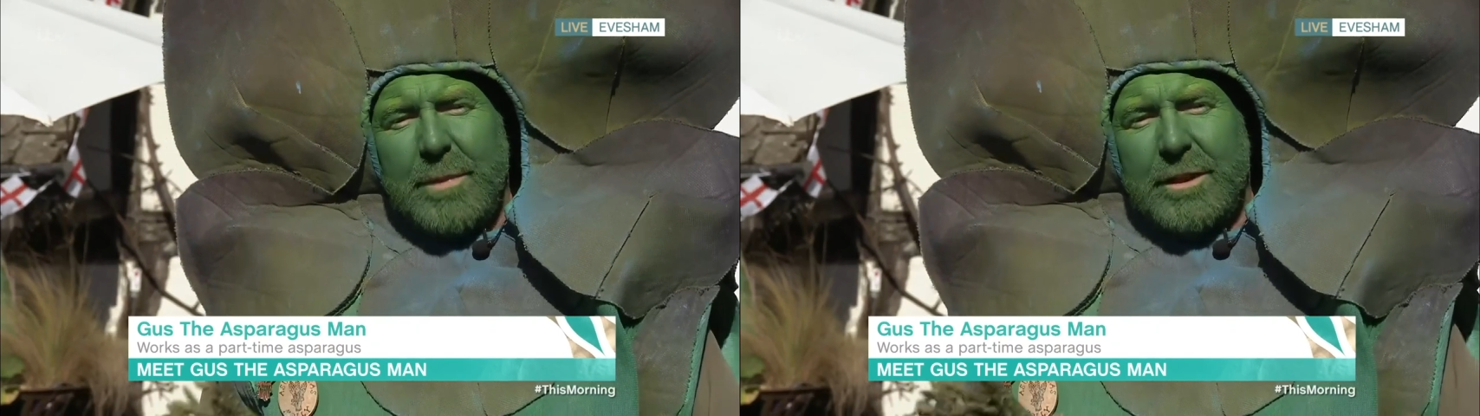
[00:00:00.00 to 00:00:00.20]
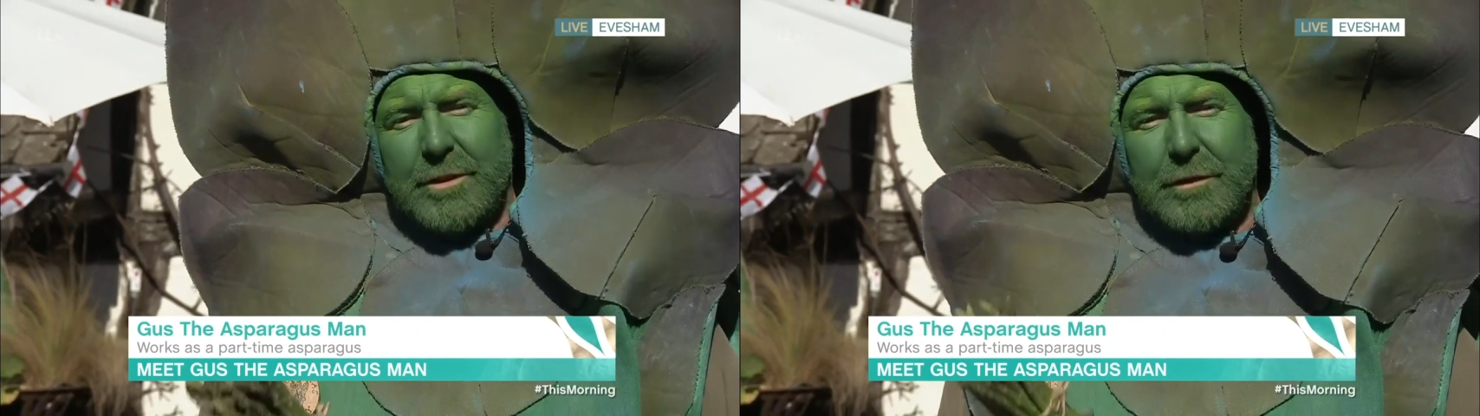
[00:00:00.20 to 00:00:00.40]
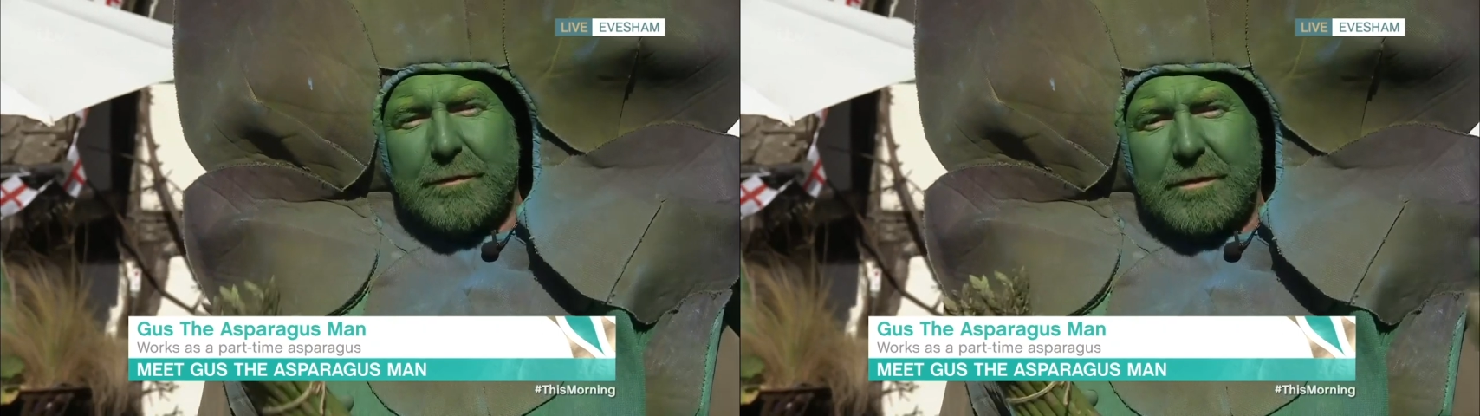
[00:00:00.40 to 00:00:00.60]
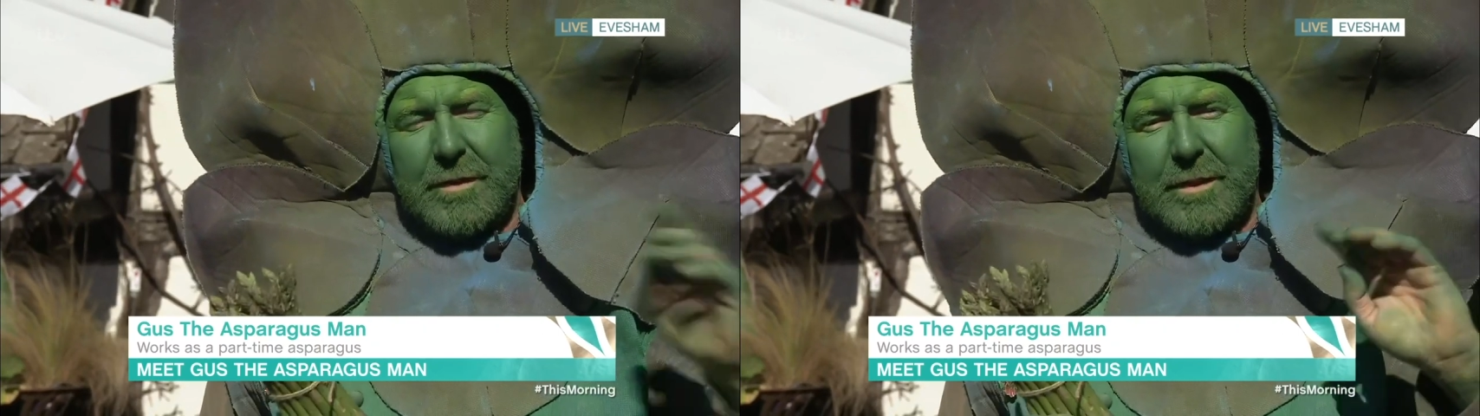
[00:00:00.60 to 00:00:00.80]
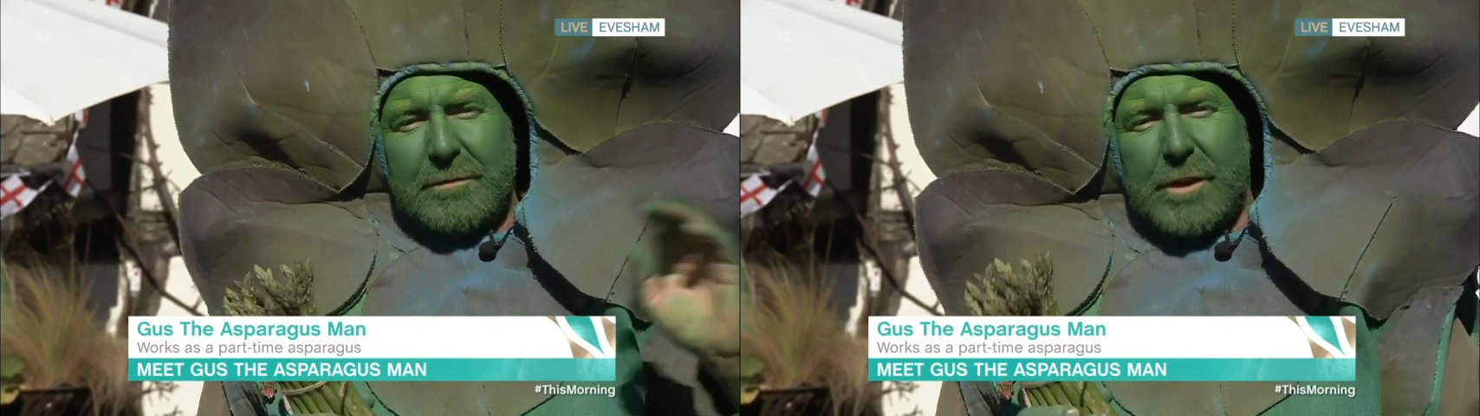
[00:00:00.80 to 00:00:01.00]
because of
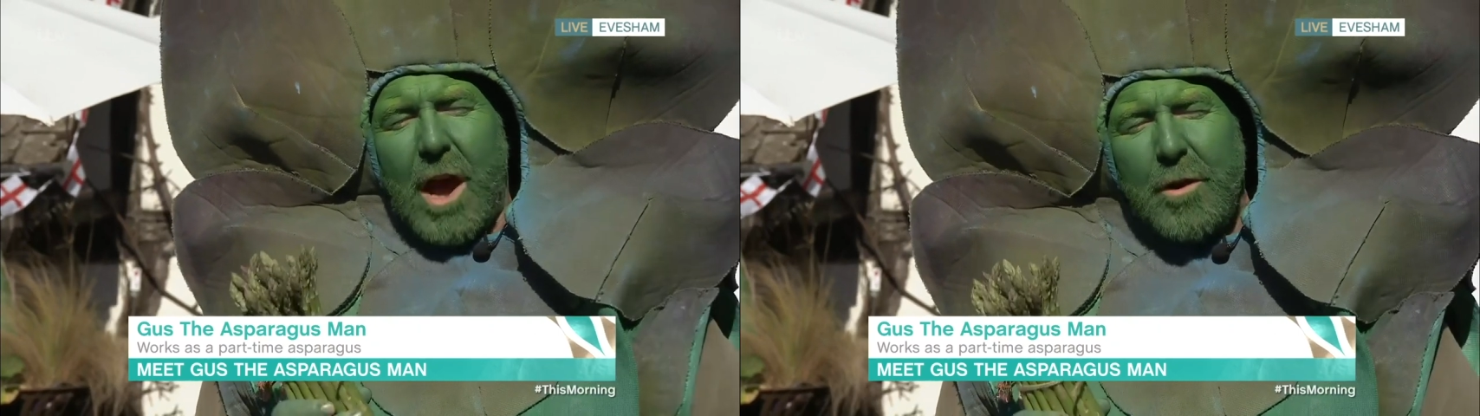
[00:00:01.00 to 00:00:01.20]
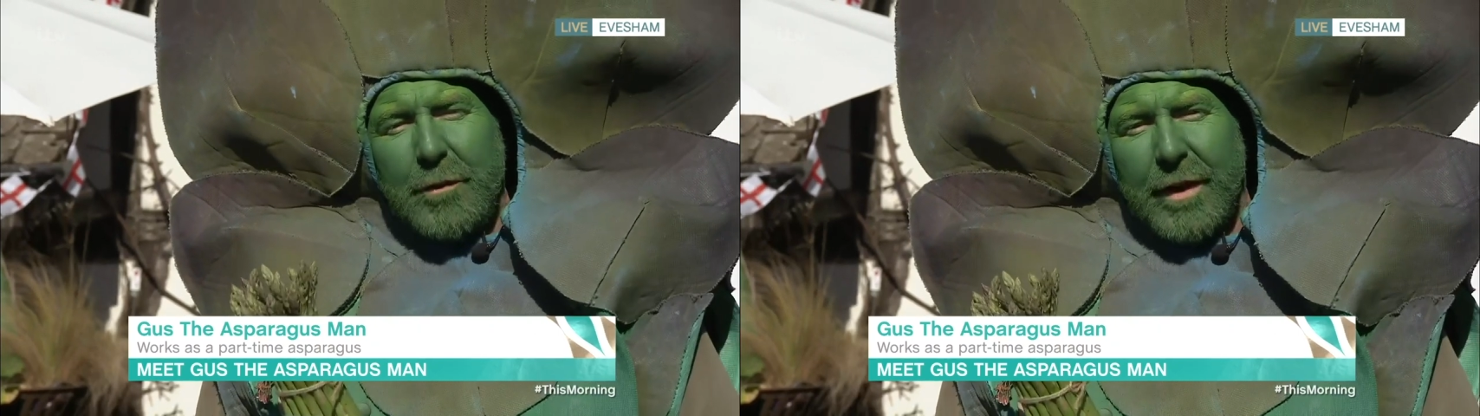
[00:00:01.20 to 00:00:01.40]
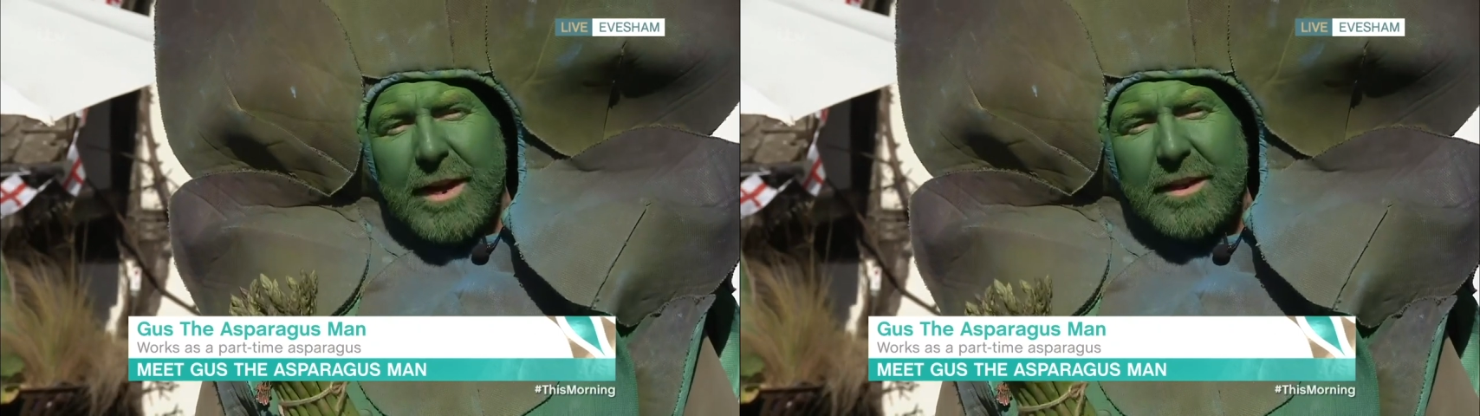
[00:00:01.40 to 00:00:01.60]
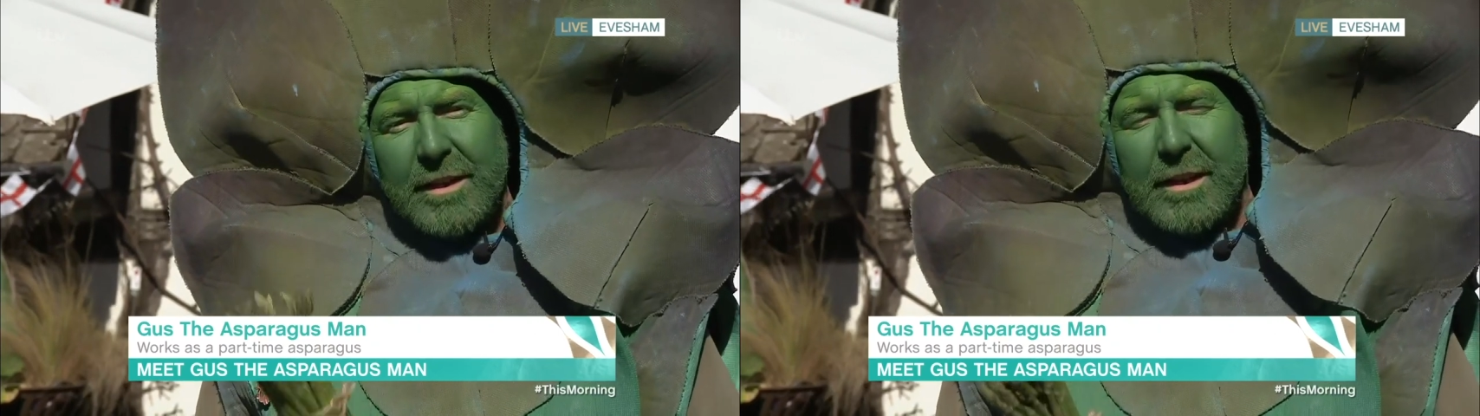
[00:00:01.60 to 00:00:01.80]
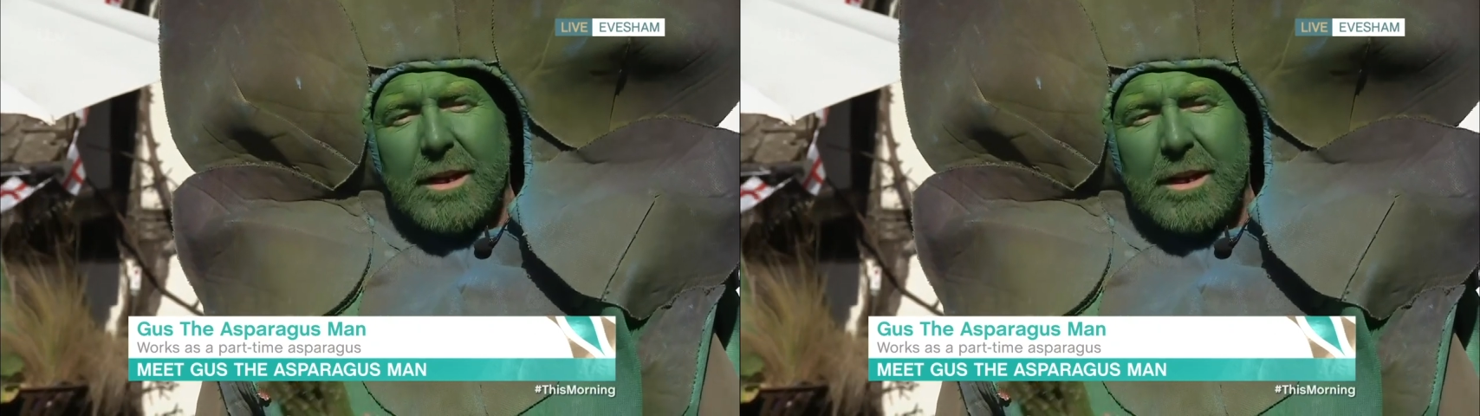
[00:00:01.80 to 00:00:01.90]
COVID,